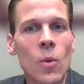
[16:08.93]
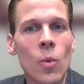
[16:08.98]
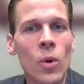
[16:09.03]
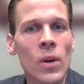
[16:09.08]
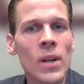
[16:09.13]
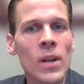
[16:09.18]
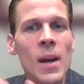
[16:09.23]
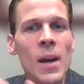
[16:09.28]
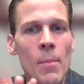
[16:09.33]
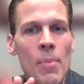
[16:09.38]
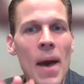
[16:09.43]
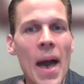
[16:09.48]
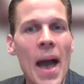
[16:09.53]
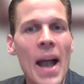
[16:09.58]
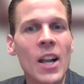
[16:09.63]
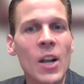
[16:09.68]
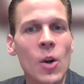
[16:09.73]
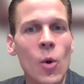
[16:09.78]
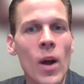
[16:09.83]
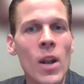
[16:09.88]
We're going to
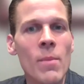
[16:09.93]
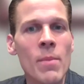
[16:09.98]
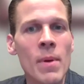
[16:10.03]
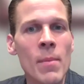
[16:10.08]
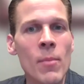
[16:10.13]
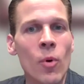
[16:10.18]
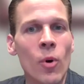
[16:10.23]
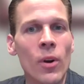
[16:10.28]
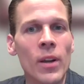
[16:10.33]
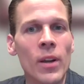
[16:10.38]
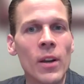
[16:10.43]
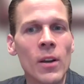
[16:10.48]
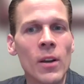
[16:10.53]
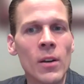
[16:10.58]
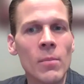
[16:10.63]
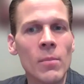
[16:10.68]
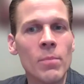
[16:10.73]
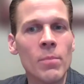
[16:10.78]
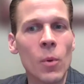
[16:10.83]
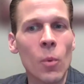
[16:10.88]
unpack quite a bit more
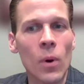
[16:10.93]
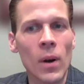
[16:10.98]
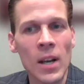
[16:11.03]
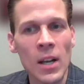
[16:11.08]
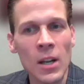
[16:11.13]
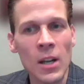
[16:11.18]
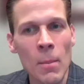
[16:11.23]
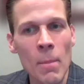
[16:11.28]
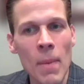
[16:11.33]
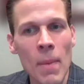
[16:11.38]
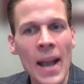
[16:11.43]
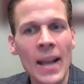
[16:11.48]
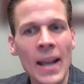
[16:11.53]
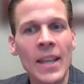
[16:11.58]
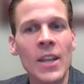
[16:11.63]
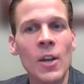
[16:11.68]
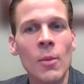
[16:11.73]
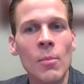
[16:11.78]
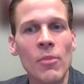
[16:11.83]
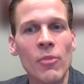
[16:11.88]
here, but we're going to come back
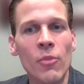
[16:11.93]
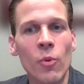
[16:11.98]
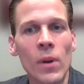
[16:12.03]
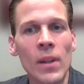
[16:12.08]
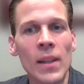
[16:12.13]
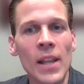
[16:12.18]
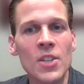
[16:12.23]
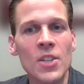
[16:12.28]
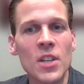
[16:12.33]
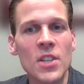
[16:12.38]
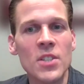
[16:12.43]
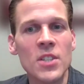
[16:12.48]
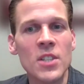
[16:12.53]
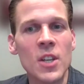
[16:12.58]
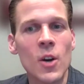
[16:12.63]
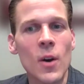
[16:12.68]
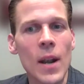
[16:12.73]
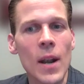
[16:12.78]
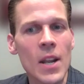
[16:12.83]
here before we let Justin go.